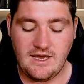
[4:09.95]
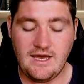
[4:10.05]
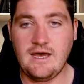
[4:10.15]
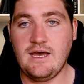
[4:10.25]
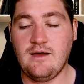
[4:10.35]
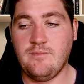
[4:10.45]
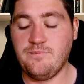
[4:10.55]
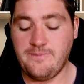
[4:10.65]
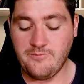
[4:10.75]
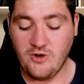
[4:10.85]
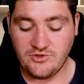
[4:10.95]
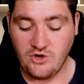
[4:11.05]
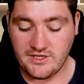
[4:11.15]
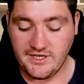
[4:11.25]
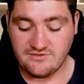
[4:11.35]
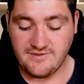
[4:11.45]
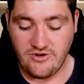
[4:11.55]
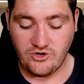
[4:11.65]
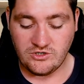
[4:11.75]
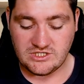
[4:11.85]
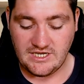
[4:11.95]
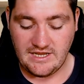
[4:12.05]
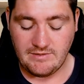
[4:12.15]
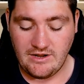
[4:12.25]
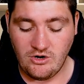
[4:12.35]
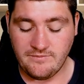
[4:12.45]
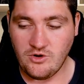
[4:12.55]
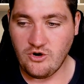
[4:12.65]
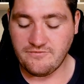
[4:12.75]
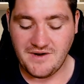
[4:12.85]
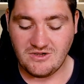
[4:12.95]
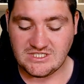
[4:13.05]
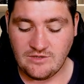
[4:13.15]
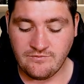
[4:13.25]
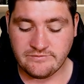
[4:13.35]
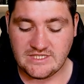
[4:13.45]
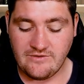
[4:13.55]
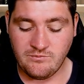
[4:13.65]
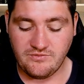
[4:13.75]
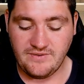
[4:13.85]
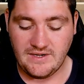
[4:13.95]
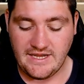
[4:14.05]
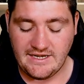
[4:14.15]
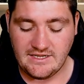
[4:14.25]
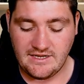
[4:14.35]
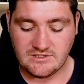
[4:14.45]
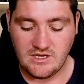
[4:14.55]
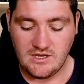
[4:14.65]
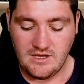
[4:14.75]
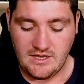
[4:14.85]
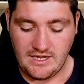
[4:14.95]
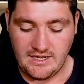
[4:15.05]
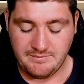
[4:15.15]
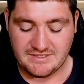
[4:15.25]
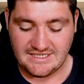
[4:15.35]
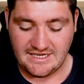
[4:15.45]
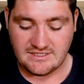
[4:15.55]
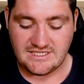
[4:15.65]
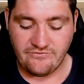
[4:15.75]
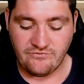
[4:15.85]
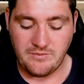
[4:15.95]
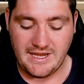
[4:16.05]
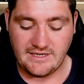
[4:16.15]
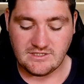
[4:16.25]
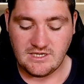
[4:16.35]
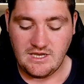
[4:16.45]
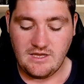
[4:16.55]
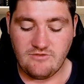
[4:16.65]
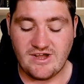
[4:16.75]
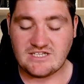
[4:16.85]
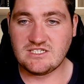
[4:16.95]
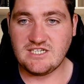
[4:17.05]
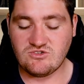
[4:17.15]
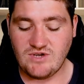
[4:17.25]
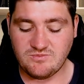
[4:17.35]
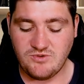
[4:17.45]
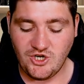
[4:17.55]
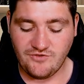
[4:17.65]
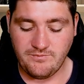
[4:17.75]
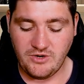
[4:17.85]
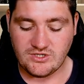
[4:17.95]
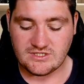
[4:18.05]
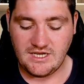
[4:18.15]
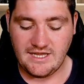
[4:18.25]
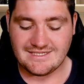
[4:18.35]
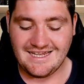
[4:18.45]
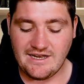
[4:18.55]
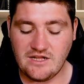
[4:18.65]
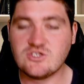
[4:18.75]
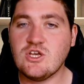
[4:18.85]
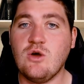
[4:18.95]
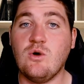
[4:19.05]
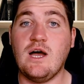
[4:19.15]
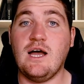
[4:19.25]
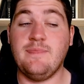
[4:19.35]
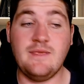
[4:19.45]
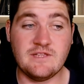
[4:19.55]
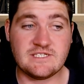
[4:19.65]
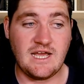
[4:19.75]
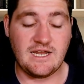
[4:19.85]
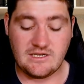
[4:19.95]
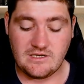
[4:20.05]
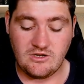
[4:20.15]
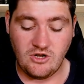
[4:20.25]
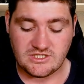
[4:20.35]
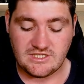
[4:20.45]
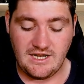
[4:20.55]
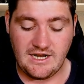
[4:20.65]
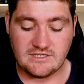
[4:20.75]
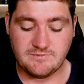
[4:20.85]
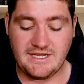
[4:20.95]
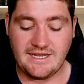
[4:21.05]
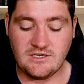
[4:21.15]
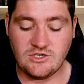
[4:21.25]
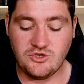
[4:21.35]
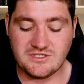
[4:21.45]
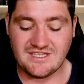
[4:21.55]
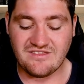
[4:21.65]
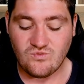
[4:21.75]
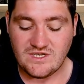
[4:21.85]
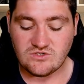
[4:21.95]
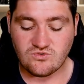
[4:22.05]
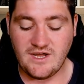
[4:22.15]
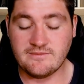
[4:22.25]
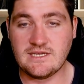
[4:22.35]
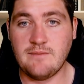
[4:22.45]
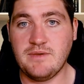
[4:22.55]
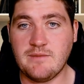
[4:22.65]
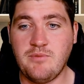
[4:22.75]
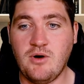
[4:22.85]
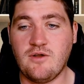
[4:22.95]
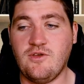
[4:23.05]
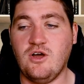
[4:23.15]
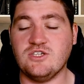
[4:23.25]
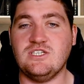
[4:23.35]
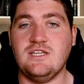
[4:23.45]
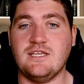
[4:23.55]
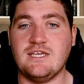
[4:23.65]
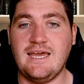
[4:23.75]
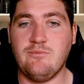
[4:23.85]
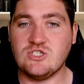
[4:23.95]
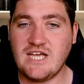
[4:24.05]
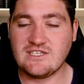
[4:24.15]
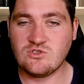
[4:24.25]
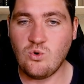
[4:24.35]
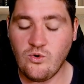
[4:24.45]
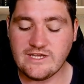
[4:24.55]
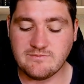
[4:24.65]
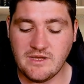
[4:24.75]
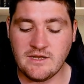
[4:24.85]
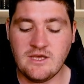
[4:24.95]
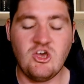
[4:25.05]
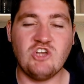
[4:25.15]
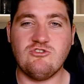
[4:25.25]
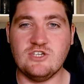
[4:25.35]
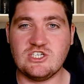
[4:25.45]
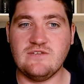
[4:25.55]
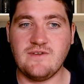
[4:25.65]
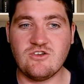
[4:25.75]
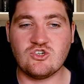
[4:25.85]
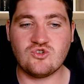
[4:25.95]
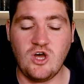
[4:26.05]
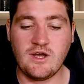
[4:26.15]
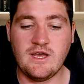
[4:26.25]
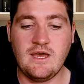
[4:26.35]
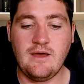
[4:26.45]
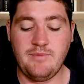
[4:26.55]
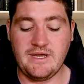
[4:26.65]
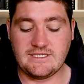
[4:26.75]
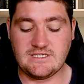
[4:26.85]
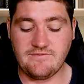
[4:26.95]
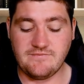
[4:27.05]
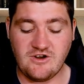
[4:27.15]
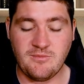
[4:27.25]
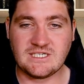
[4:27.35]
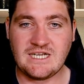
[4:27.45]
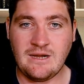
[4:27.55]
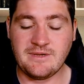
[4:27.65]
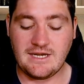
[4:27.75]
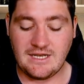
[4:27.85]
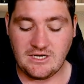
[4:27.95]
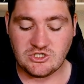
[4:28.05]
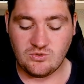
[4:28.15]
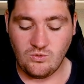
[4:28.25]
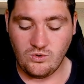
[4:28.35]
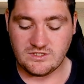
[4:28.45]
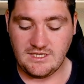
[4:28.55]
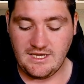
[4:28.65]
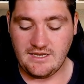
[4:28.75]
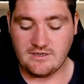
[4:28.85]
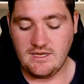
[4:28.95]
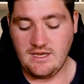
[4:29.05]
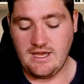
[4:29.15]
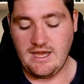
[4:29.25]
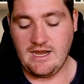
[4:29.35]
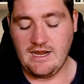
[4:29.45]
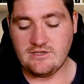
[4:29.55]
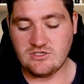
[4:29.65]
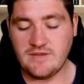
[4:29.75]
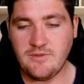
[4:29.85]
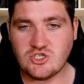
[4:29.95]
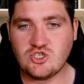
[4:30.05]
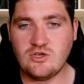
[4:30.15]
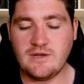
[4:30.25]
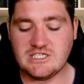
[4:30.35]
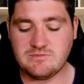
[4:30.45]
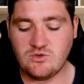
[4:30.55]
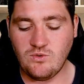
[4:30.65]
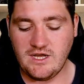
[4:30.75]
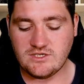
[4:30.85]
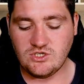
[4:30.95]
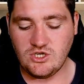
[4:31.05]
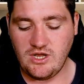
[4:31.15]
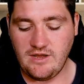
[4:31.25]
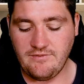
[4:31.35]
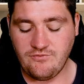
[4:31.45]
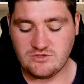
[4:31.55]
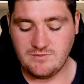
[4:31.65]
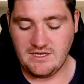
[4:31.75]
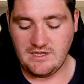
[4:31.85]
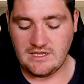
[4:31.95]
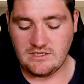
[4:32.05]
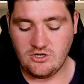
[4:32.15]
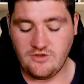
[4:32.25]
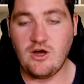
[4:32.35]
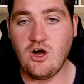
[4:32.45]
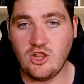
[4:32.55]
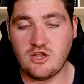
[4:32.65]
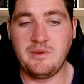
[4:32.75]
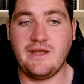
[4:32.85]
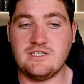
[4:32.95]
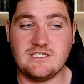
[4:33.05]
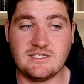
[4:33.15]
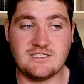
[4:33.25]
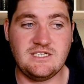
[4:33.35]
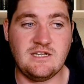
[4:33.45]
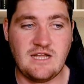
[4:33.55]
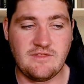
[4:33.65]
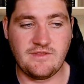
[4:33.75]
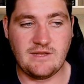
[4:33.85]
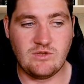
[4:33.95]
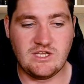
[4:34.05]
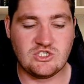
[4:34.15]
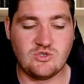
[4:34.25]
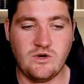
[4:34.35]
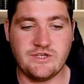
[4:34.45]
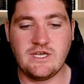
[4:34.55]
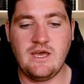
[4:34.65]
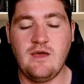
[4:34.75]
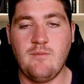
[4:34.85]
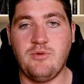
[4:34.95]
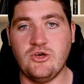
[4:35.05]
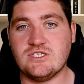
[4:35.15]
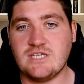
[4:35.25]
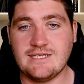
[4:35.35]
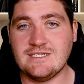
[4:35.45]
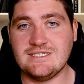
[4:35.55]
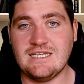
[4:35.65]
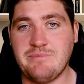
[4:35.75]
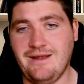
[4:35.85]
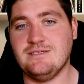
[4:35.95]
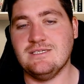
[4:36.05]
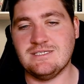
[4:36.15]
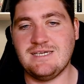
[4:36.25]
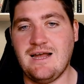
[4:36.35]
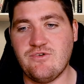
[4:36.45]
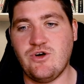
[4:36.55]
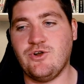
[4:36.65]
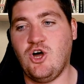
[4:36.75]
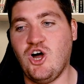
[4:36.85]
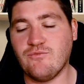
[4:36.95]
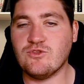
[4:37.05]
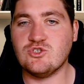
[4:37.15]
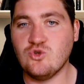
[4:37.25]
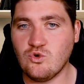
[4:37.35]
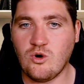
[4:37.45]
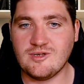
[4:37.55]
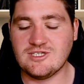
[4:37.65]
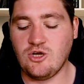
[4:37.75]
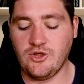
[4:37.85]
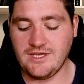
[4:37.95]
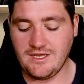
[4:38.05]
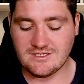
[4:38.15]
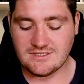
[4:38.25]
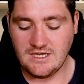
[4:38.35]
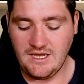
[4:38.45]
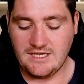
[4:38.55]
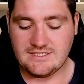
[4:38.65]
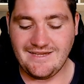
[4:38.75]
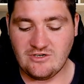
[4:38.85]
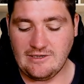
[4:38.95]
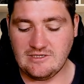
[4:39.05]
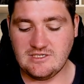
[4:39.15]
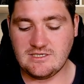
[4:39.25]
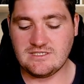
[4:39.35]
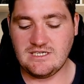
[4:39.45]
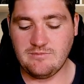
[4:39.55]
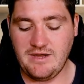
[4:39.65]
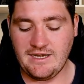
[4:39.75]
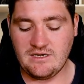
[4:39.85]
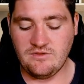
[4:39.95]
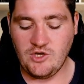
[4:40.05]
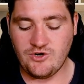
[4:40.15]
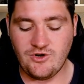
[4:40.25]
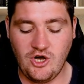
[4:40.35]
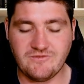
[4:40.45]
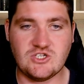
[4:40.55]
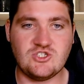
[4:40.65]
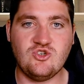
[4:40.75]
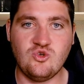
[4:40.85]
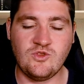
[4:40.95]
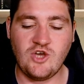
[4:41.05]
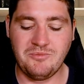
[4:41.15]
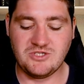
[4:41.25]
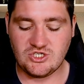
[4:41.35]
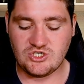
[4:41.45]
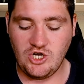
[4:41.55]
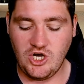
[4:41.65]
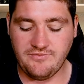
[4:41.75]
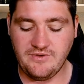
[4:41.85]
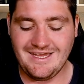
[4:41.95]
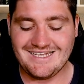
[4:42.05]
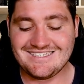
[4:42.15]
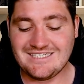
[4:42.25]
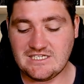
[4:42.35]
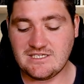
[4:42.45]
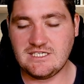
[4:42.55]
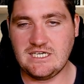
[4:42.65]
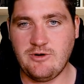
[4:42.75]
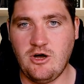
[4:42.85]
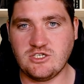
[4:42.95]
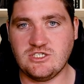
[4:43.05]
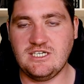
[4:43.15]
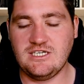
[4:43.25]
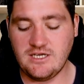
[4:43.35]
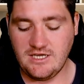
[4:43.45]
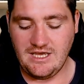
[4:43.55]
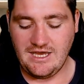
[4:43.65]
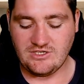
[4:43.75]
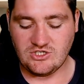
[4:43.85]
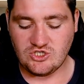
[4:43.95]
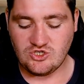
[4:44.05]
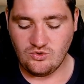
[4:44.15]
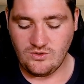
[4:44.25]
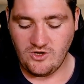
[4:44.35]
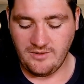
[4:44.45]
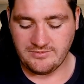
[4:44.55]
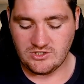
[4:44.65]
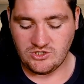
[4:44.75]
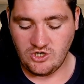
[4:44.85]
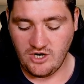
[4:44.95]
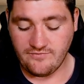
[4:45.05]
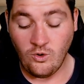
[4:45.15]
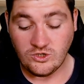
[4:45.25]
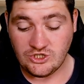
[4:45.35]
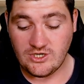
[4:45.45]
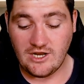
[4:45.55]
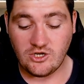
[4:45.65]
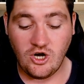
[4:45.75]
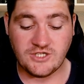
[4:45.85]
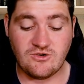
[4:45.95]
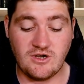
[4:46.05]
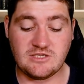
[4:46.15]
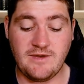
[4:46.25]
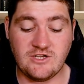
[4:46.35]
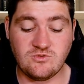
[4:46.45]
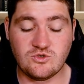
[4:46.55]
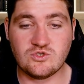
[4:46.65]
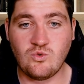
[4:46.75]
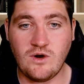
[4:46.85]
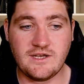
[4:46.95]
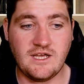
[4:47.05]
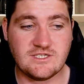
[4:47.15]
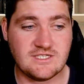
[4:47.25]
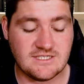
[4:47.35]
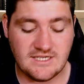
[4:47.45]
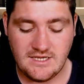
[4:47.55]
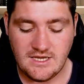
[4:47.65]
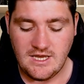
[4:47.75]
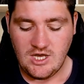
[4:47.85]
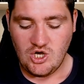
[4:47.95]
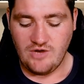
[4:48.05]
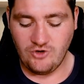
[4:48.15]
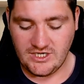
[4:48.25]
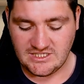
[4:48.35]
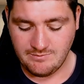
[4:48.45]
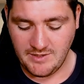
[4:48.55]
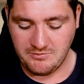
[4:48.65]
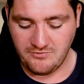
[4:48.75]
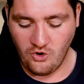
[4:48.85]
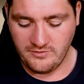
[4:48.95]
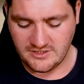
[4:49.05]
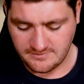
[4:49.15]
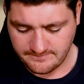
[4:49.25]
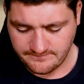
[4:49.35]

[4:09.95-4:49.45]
Um, both goal kickers very good today. Um, foul 7 from 7. fairly 88%, uh, 7 from 8. The back success rate was pretty good for both sides. Lineouts, uh, neither side lost the lineouts, but England losing three scrums, a big part of the Argentinian game, which hasn't always been traditionally very strong, but uh, very much coming in clutch towards the end. Uh, and not, too, and discipline wise, you know, for as many, uh, you know, there are a lot of penalties conceded. I think that issue was both sides conceding penalties inside their own half with two quality goal kickers. Seven penalties conceded by England in their own half, just two in the opposition half, six conceded by Argentina, and just two in the opposition half. Also, no yellow cards across the match, which was quite nice to see. If we look at some big performers,